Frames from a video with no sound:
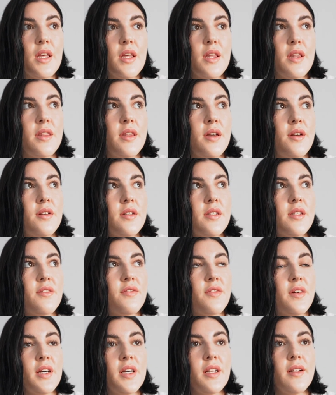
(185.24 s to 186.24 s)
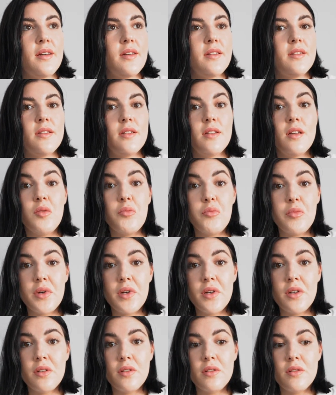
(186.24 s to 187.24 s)
There is a finite
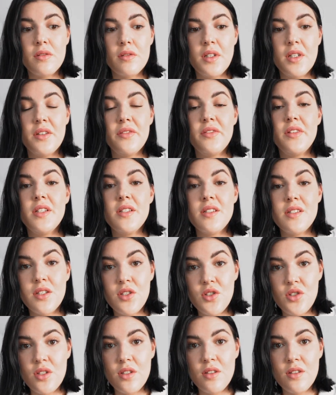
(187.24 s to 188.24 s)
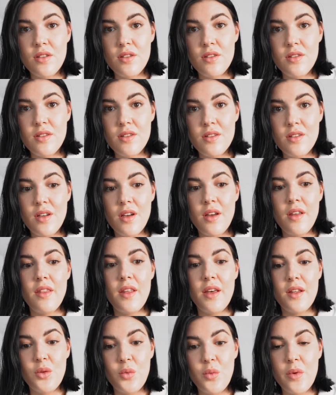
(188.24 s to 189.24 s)
number of decisions
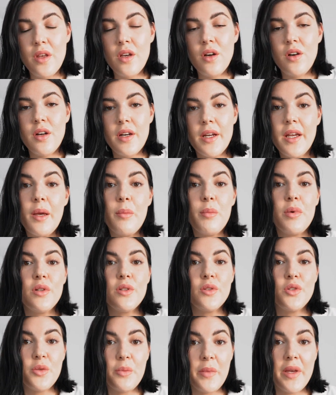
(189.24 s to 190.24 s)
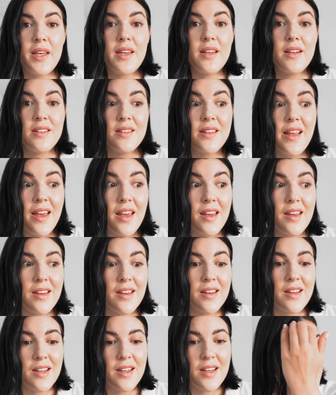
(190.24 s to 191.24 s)
that we are able to make in a
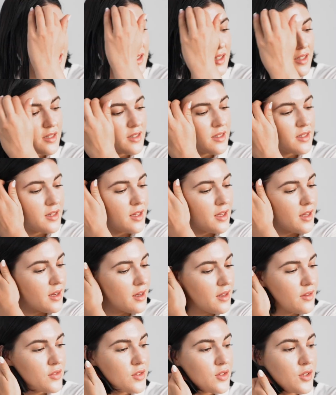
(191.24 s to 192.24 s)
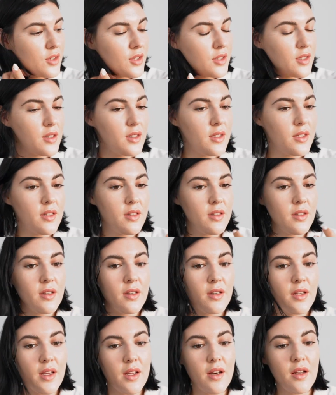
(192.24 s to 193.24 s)
day. Yesterday, I've started
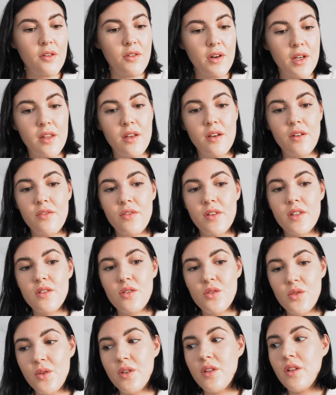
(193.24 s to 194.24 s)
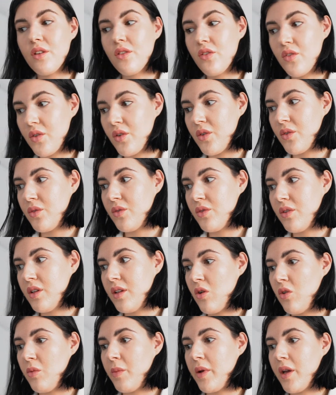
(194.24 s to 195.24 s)
getting rid of and sorting through
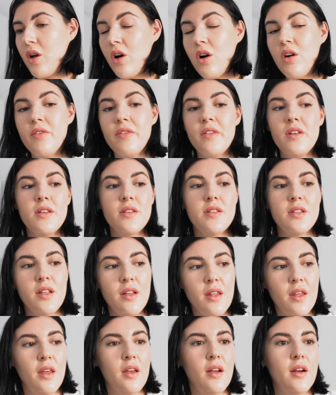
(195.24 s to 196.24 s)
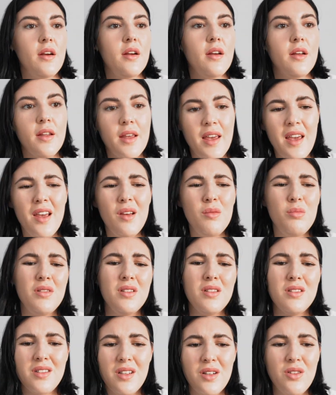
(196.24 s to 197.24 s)
all my office and gear and
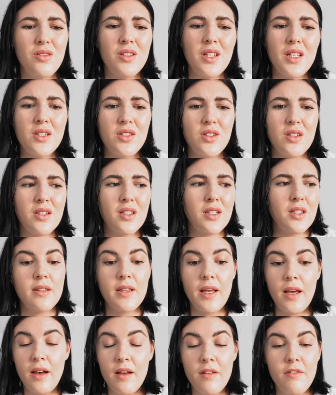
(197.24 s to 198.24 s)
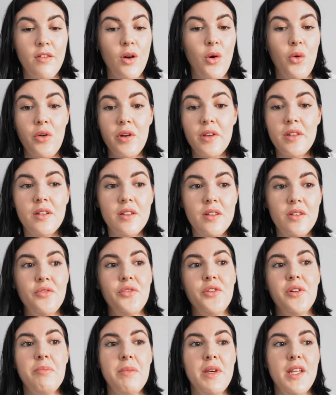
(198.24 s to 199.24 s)
cables and all that junk that I've hoarded
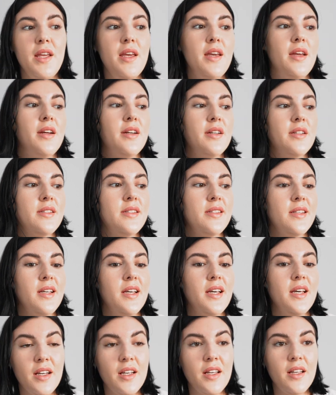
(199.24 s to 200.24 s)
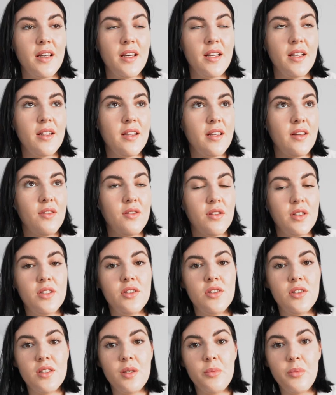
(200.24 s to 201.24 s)
for many years. I
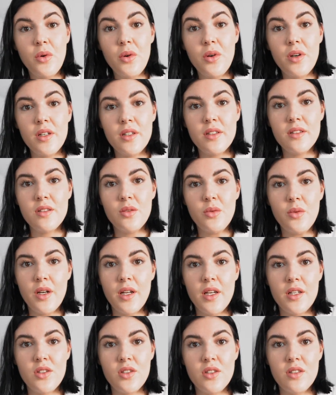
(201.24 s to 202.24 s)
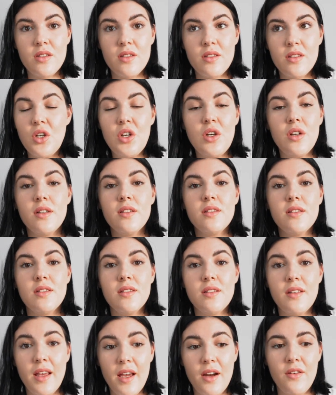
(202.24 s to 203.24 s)
reached the point when I just
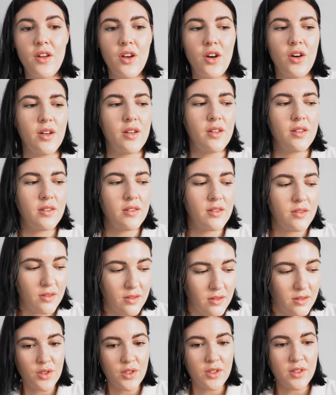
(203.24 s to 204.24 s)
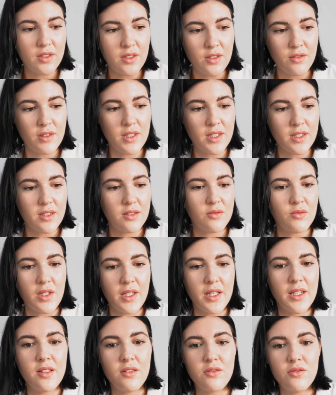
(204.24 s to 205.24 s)
couldn't carry on, which is the reason
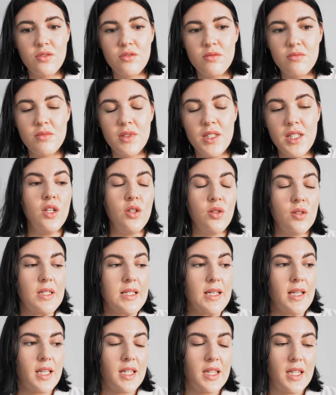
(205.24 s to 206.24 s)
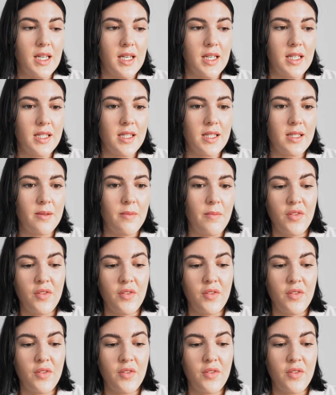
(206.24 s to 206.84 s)
why the room looks like this.